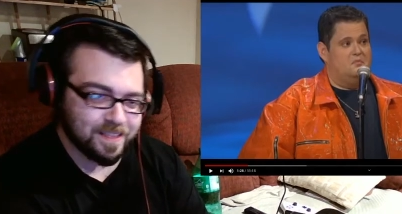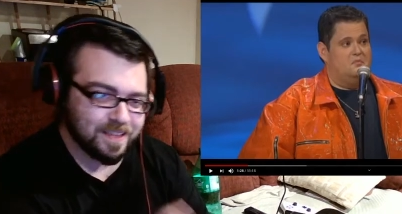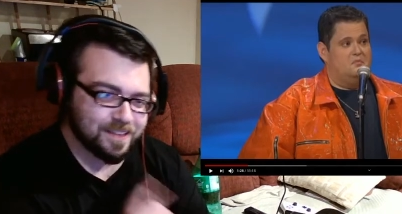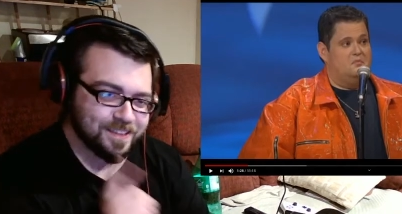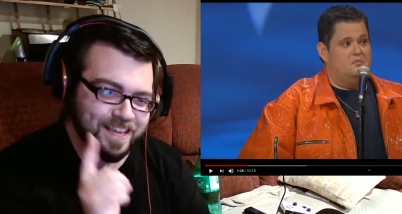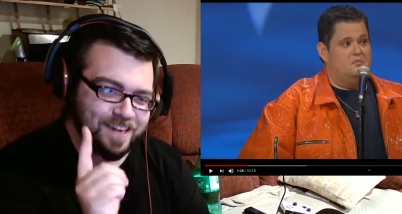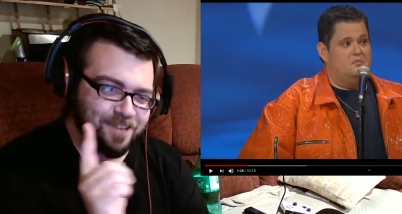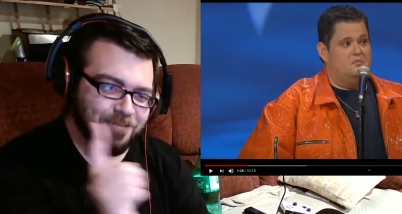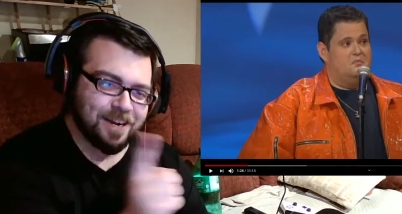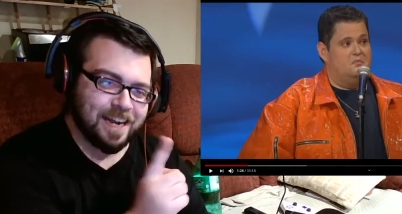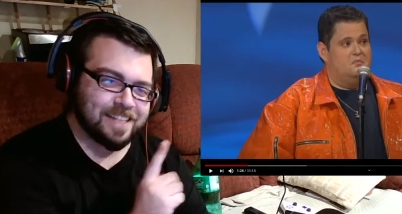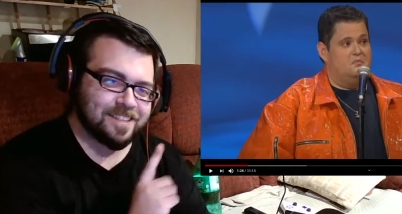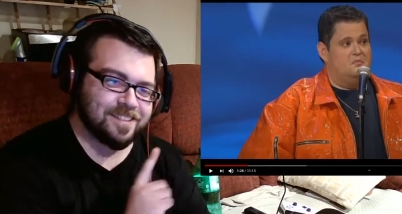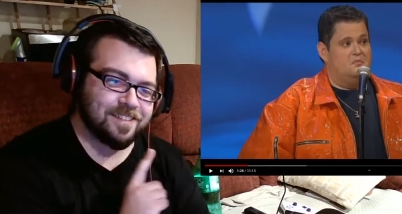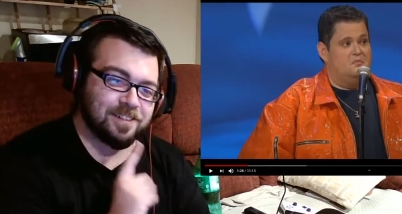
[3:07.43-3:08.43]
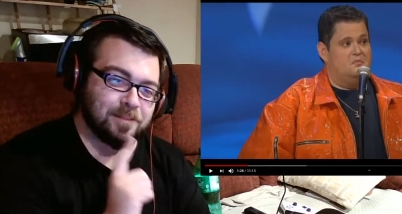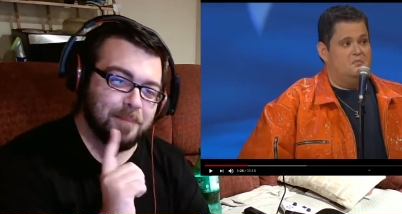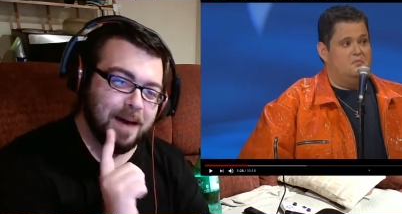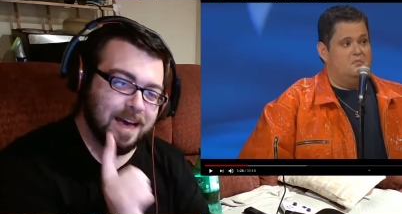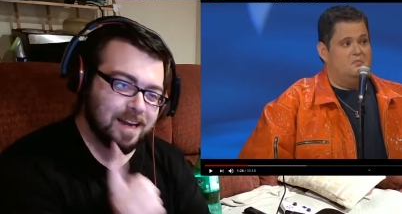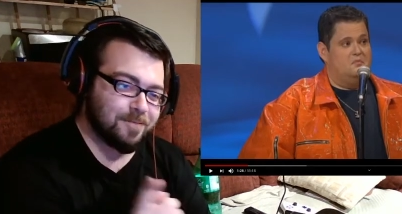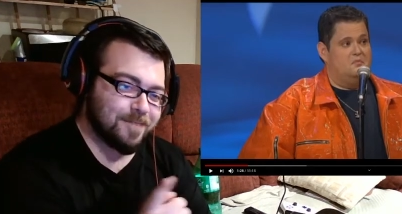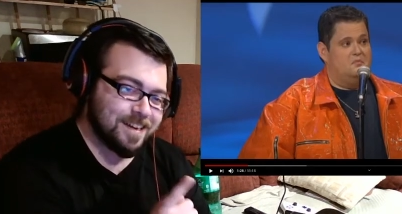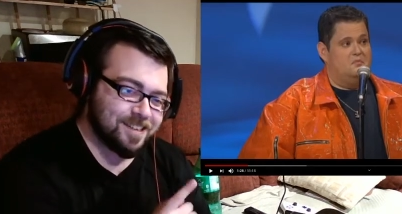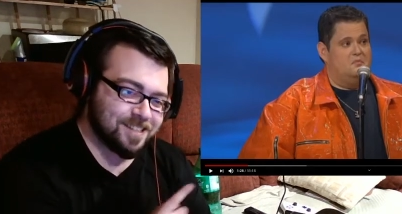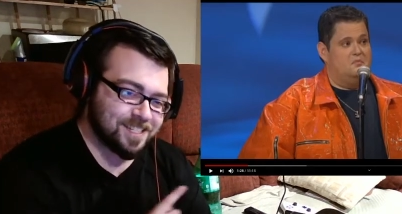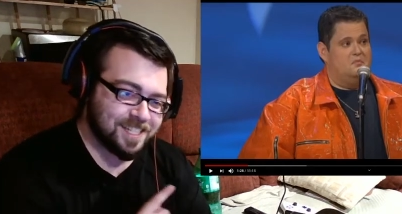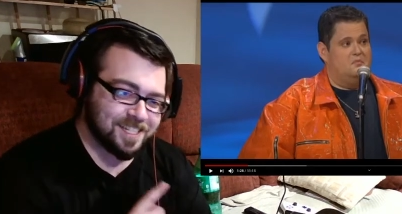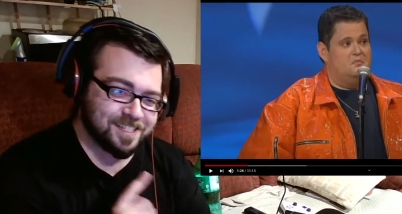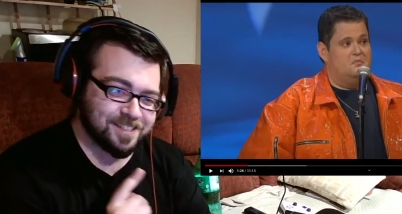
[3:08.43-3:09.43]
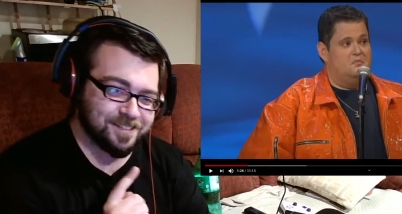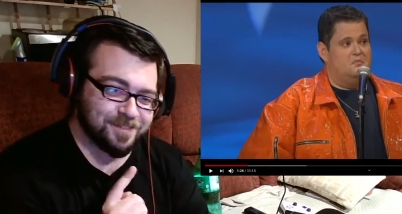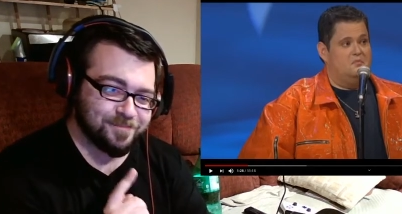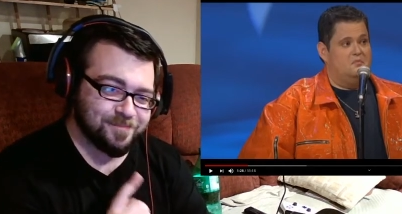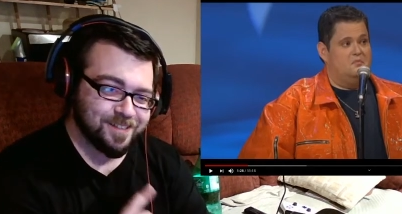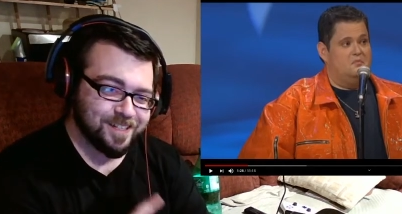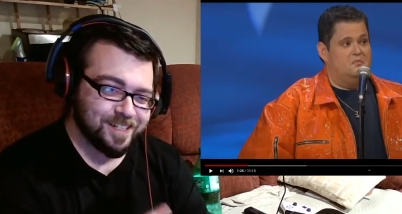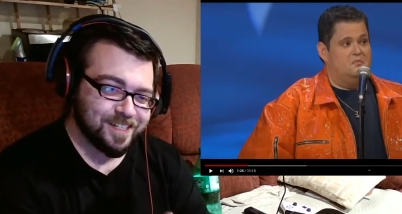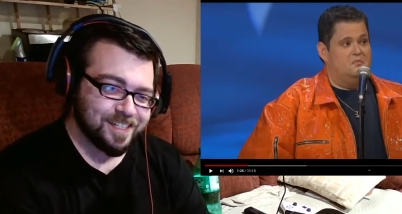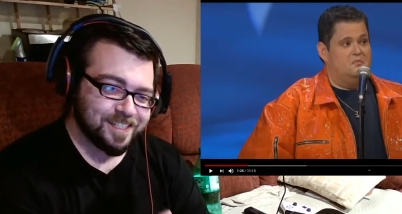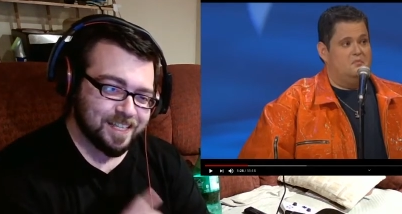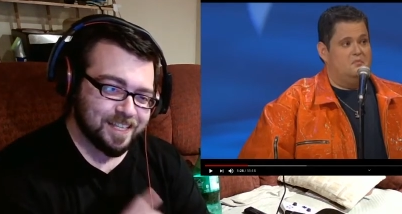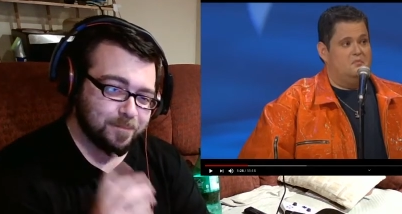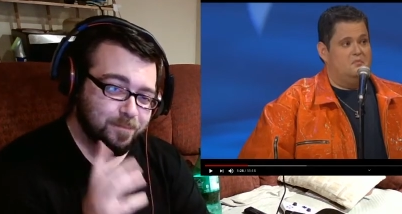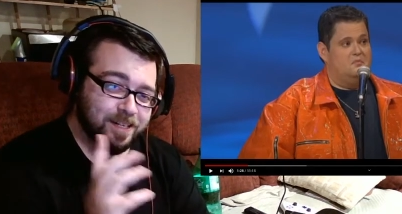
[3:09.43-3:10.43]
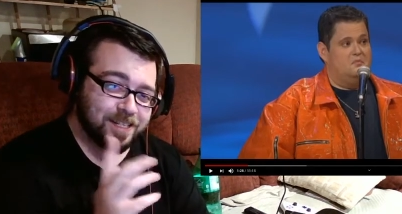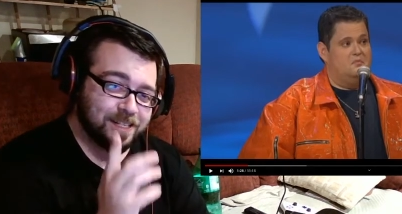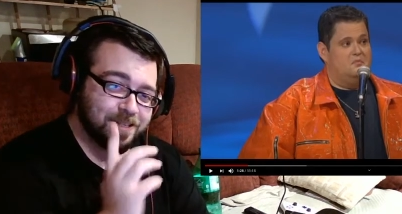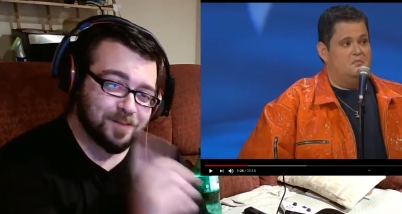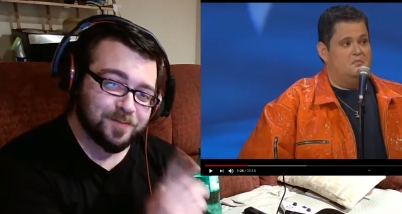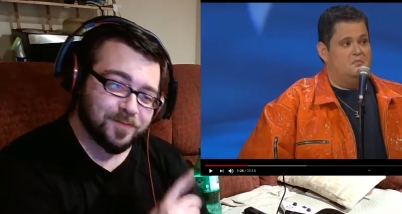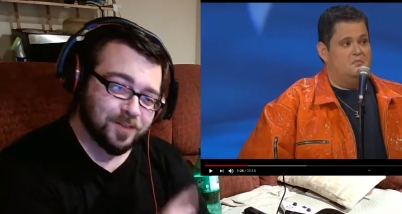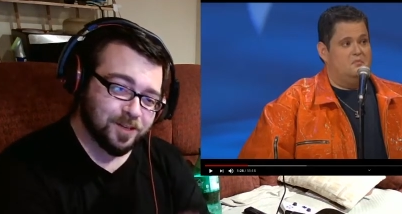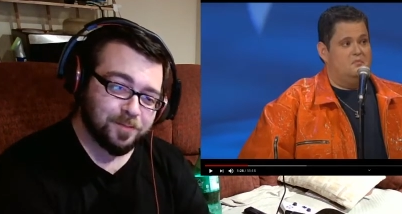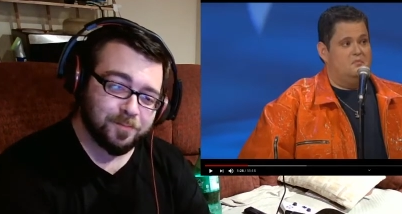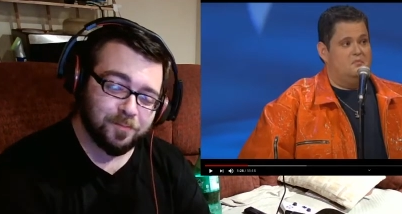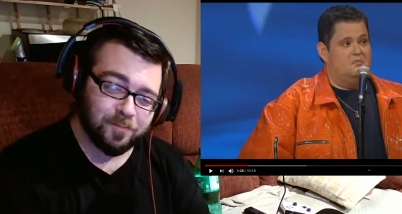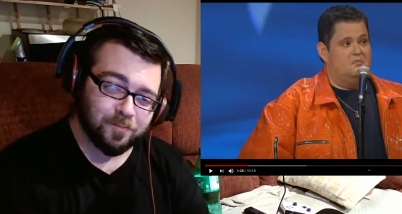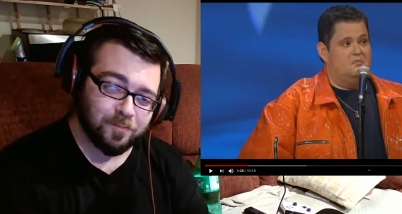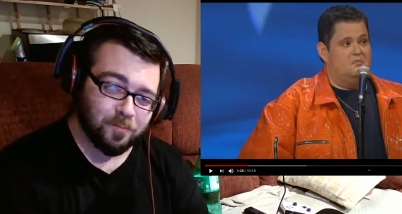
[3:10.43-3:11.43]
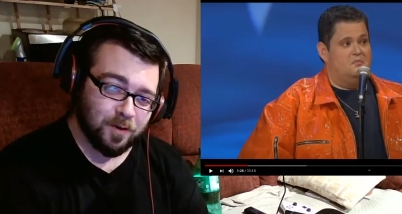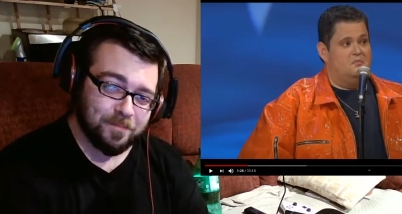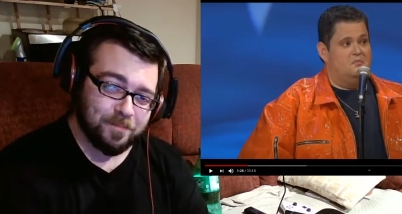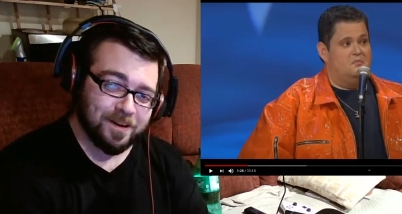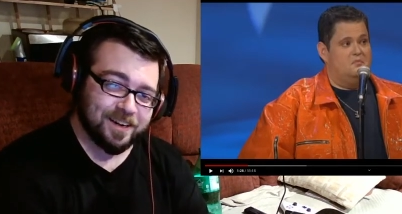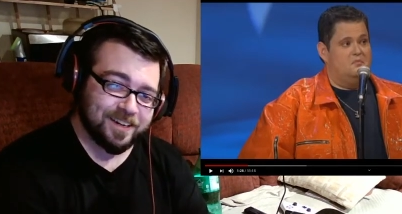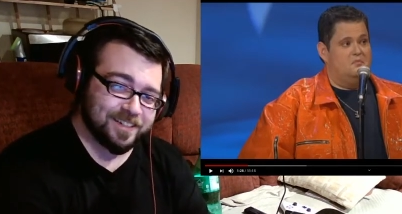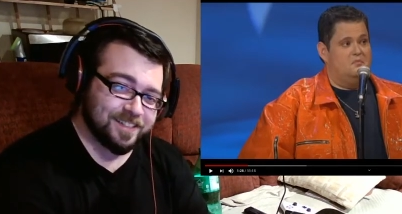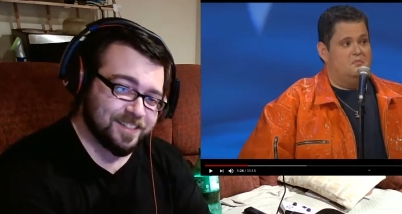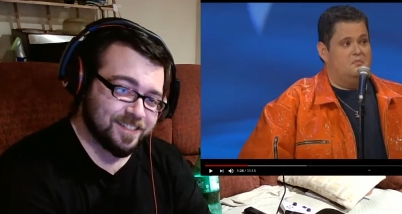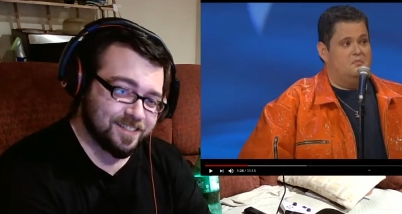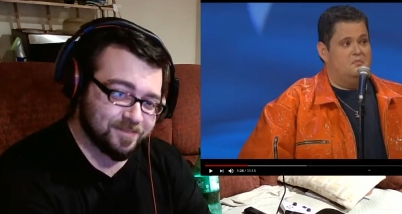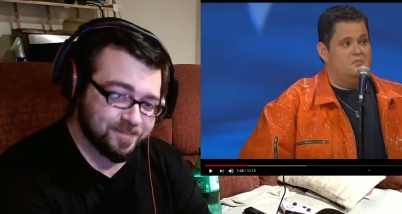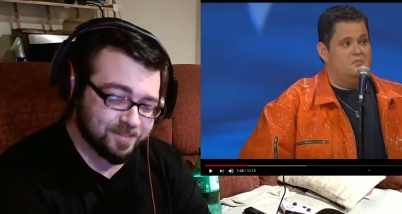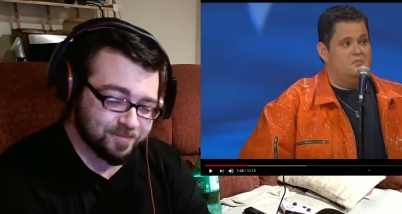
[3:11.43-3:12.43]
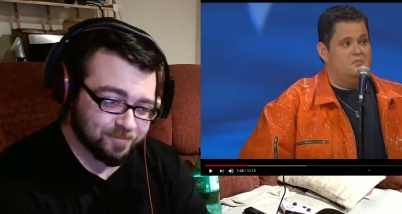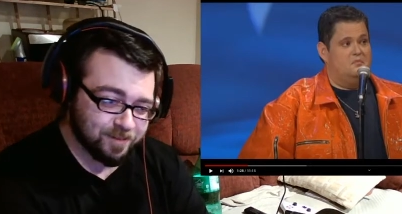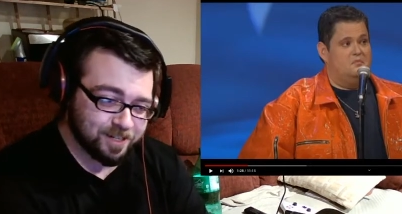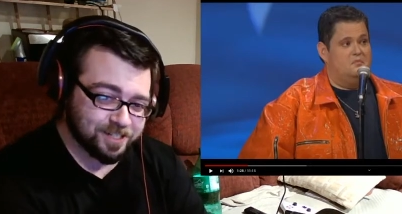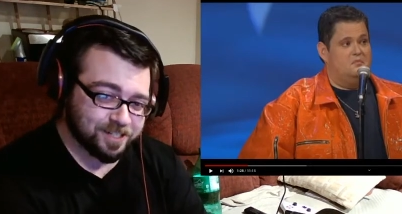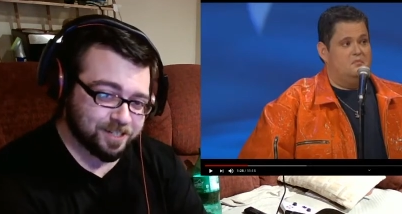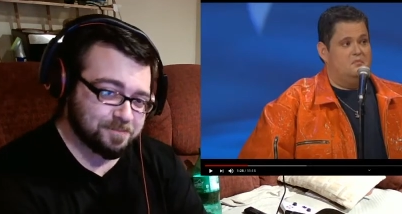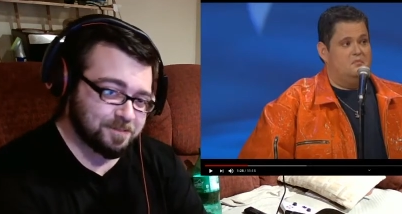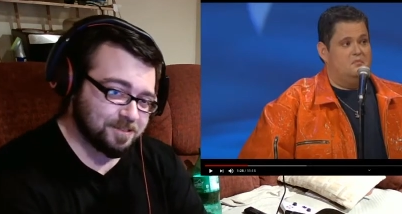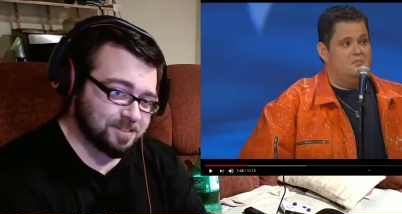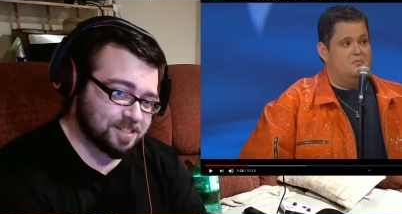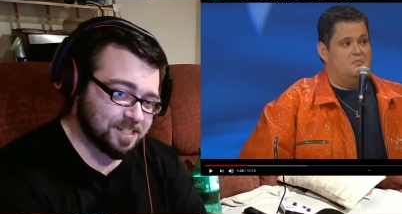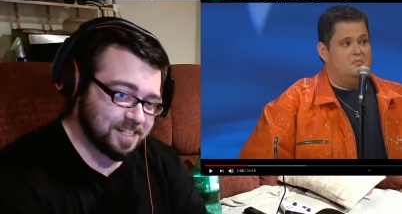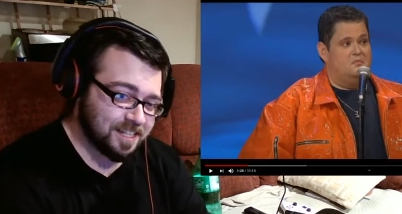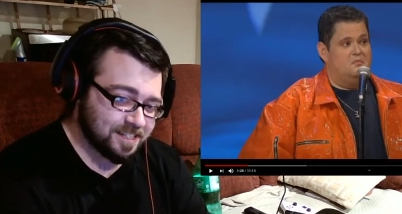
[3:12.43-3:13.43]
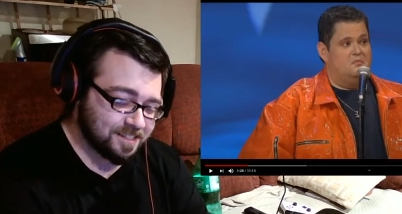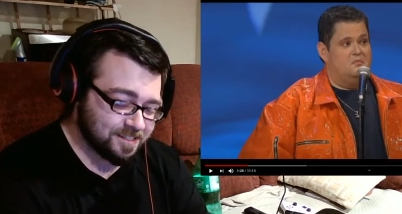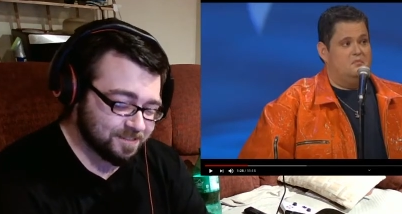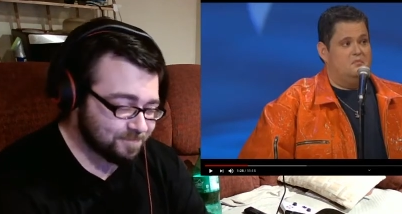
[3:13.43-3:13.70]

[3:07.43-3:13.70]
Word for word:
Speaker 1: they don't got the little monorail system that bring you from one part of the, one terminal to the other.